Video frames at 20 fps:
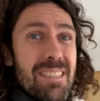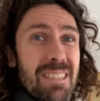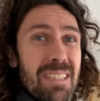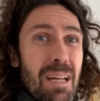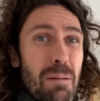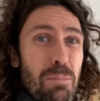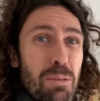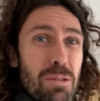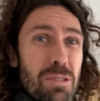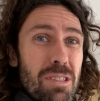So
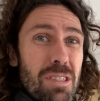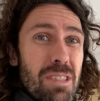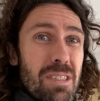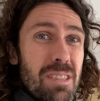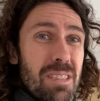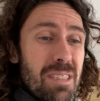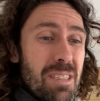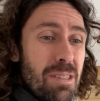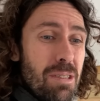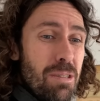that puts
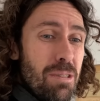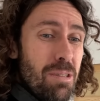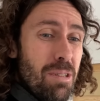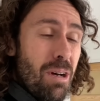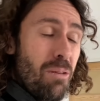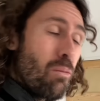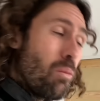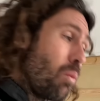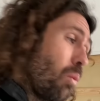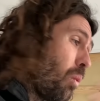us
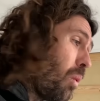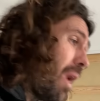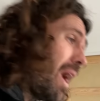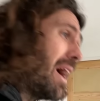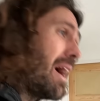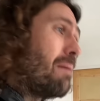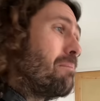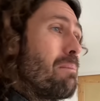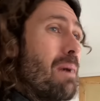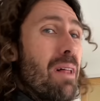
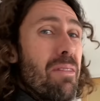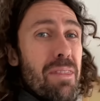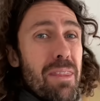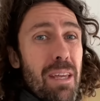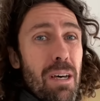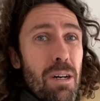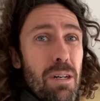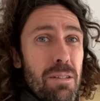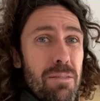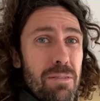what, a month
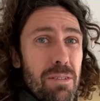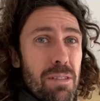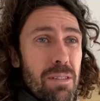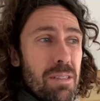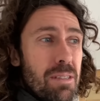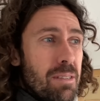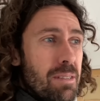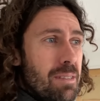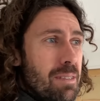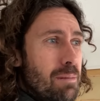
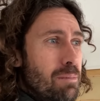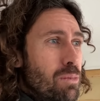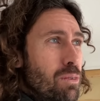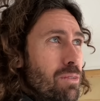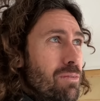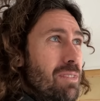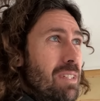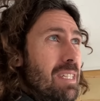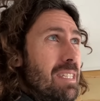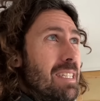over the
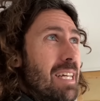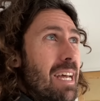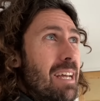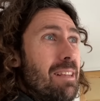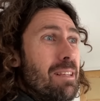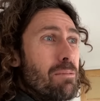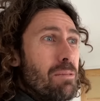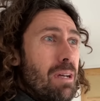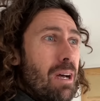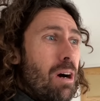move-in
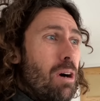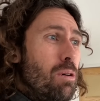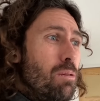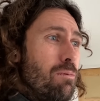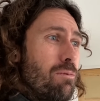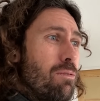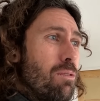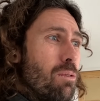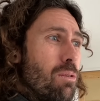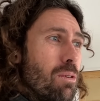date that we
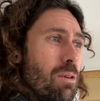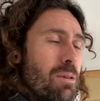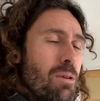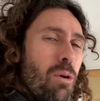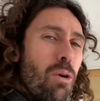hoped for,